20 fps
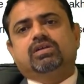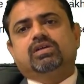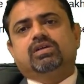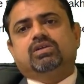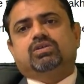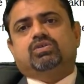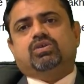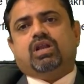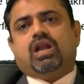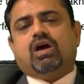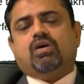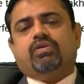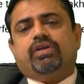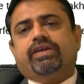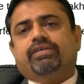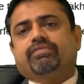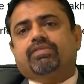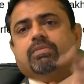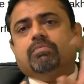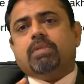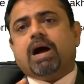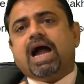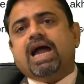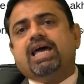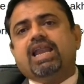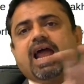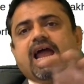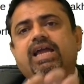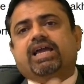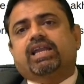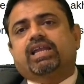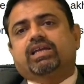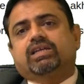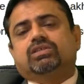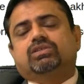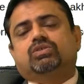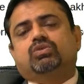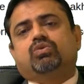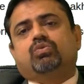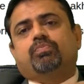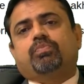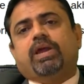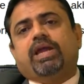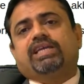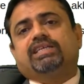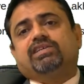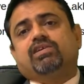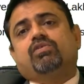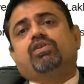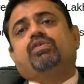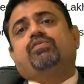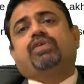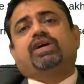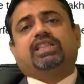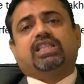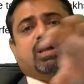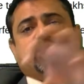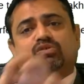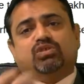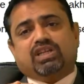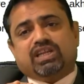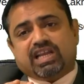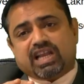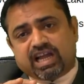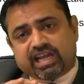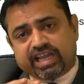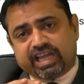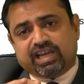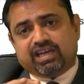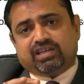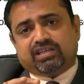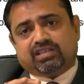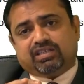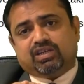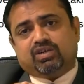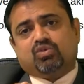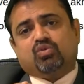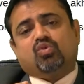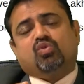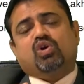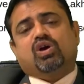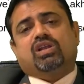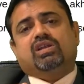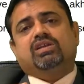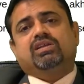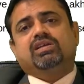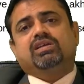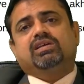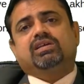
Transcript: So now if the buyer agrees to pay 75,000 again the token,